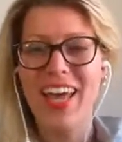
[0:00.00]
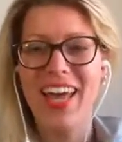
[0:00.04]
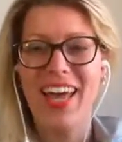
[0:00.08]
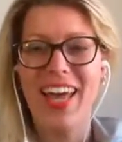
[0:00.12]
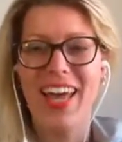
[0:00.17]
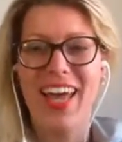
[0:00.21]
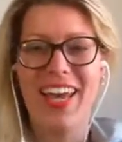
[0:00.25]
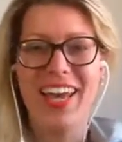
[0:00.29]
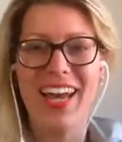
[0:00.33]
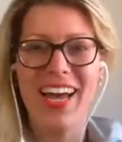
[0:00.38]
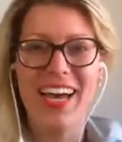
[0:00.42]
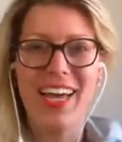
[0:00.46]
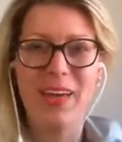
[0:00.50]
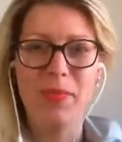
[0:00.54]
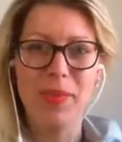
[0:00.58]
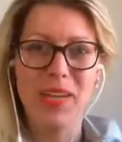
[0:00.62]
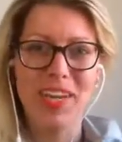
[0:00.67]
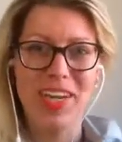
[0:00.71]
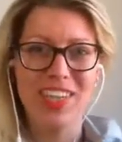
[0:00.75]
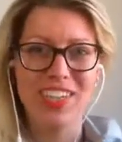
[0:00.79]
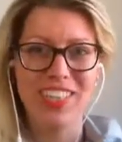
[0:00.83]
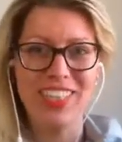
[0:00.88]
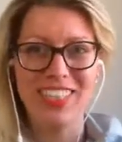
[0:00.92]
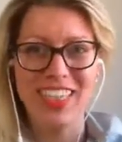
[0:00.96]
and I am
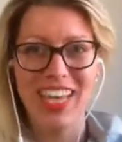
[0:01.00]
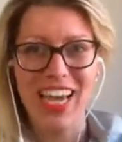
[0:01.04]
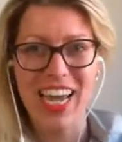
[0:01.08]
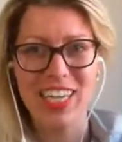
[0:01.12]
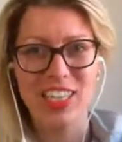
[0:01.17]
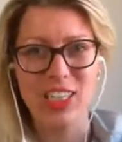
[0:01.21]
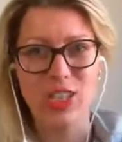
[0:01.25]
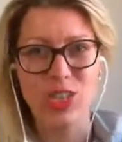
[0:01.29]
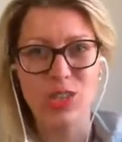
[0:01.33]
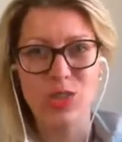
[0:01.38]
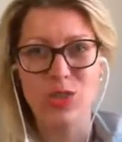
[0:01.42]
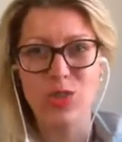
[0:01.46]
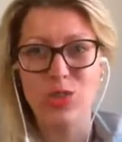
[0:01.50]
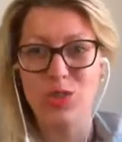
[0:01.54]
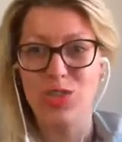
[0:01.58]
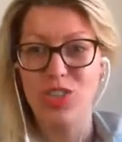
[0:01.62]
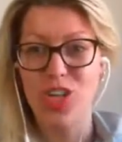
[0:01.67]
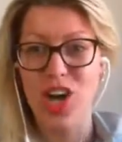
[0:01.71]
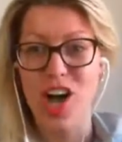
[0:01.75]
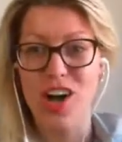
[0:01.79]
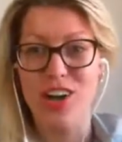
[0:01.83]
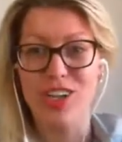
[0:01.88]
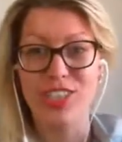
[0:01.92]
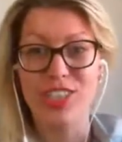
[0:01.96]
here today to
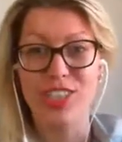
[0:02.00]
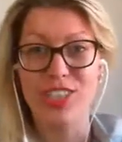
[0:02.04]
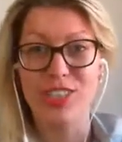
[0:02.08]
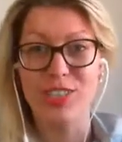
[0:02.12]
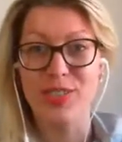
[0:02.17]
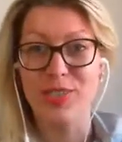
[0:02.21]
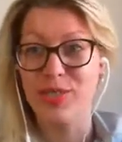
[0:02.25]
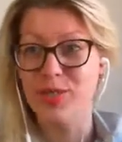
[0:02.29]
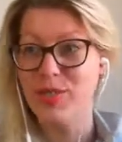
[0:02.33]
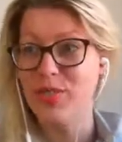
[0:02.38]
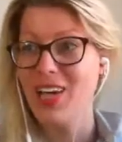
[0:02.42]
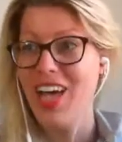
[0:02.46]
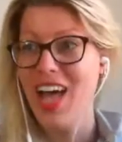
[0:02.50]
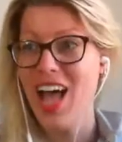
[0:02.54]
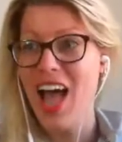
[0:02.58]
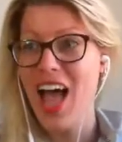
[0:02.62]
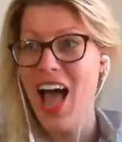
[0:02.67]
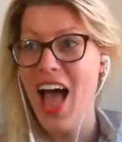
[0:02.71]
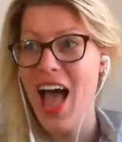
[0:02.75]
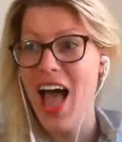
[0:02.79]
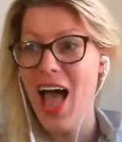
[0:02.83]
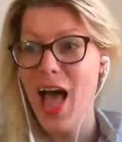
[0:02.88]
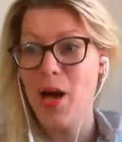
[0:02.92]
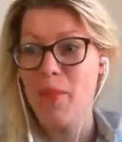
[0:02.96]
talk to you
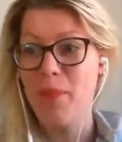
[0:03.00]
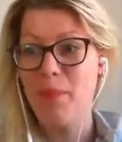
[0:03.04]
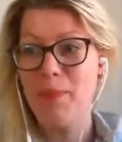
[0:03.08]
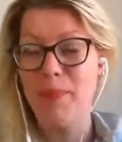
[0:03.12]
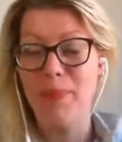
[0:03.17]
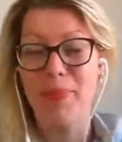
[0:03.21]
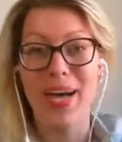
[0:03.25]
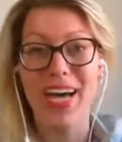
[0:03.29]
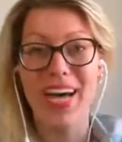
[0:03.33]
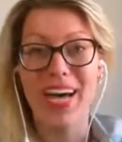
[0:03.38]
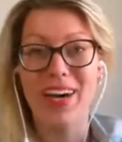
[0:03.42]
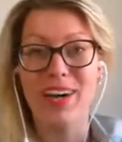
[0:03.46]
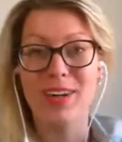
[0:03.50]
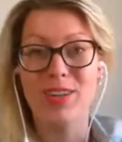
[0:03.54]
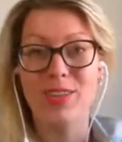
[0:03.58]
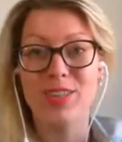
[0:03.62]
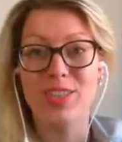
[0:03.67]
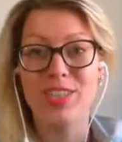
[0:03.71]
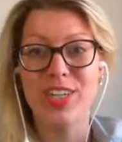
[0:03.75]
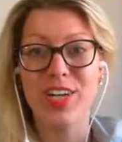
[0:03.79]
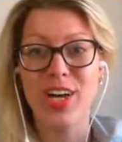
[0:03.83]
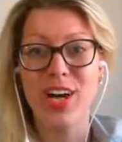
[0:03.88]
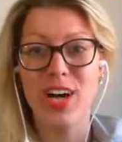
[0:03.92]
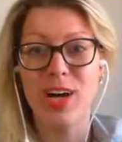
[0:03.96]

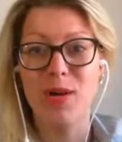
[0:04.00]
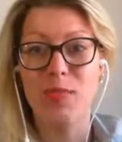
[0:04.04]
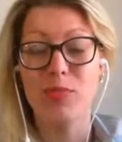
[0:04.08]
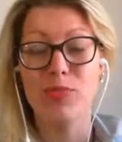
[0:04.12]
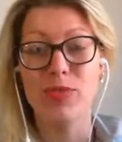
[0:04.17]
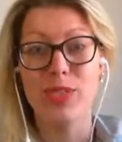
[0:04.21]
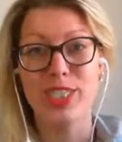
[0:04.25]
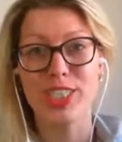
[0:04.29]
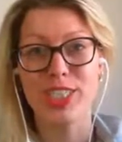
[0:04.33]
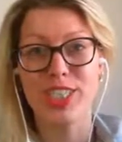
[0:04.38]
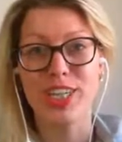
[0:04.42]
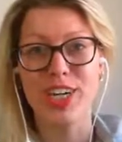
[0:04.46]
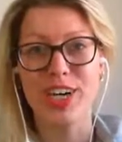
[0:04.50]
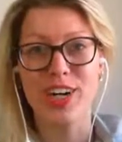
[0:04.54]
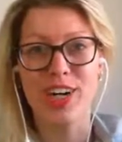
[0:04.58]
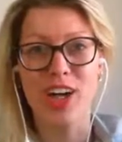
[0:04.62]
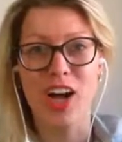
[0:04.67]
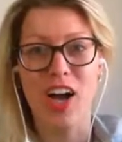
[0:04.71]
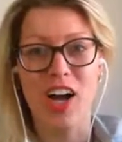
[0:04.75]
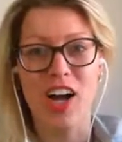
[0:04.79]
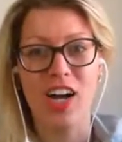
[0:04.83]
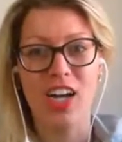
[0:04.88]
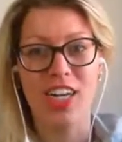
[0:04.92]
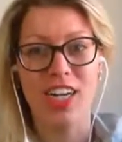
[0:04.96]
about return
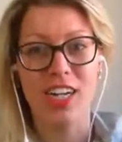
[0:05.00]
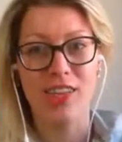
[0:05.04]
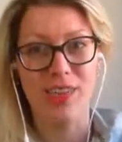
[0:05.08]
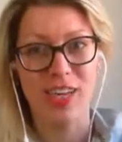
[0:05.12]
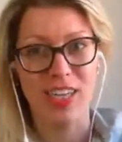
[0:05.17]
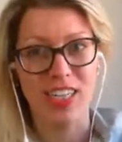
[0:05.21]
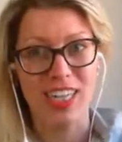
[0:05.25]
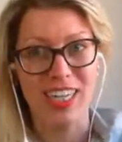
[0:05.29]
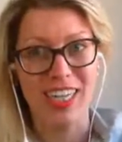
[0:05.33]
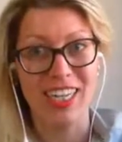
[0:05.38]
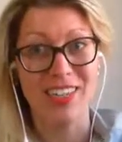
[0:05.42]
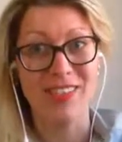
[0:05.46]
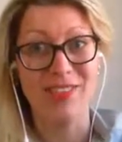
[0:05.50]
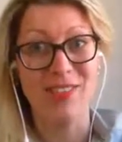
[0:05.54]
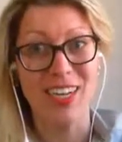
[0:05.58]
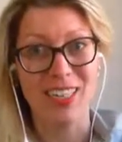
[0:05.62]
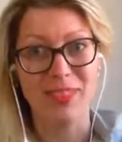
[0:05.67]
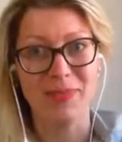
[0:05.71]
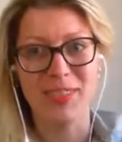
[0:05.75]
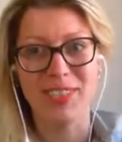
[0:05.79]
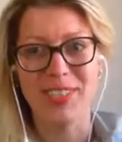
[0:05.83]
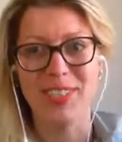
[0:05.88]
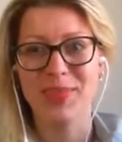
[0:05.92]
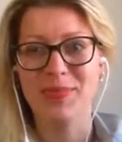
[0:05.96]
on
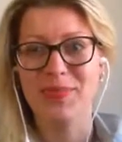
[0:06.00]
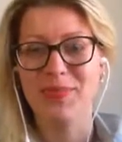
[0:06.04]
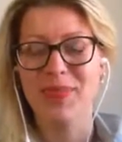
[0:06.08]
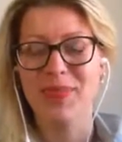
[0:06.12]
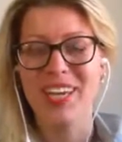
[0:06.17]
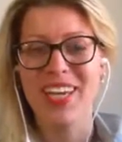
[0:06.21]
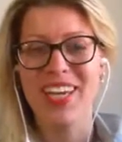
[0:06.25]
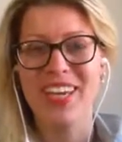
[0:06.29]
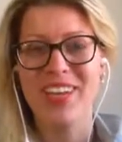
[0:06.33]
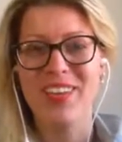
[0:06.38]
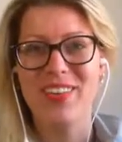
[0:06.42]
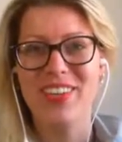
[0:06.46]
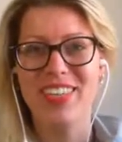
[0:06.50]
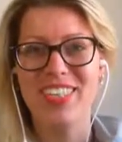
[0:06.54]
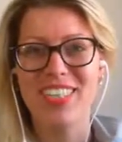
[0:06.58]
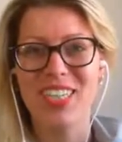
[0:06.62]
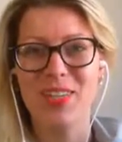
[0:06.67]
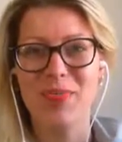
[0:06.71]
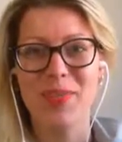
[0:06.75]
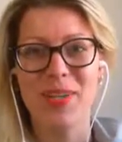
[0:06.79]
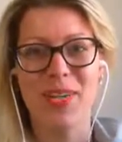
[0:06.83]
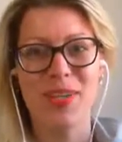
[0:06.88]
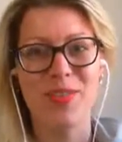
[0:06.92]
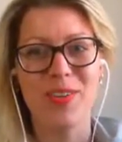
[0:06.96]
investment, which
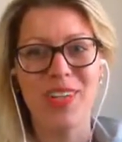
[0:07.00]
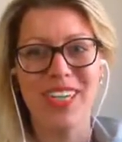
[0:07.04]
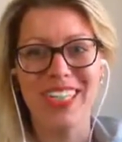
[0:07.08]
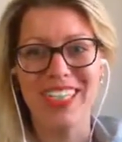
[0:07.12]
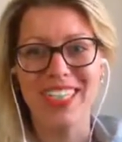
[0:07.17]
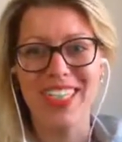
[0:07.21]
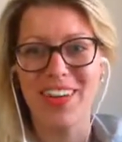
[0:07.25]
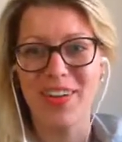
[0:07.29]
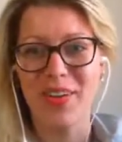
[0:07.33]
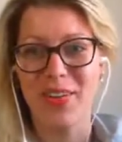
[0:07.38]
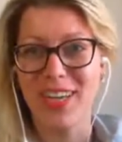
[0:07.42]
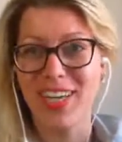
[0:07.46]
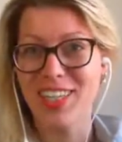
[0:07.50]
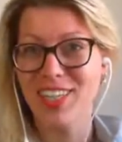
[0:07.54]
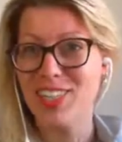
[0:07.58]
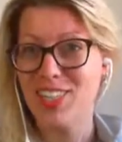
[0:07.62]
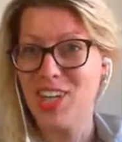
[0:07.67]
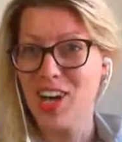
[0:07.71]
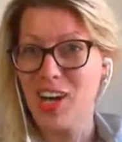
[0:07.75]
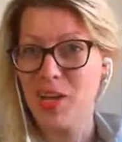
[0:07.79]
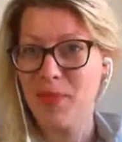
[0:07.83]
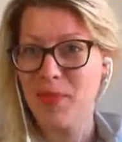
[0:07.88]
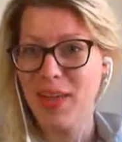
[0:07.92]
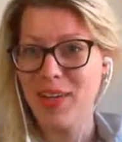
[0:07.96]
can be a really scary thing to
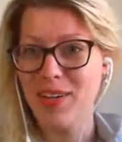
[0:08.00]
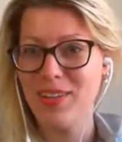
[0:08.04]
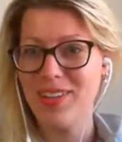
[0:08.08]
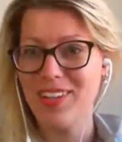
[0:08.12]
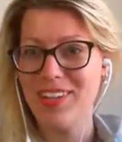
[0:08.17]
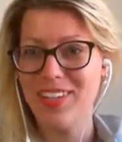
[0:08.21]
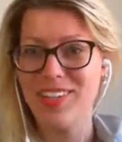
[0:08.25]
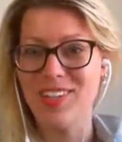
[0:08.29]
talk about.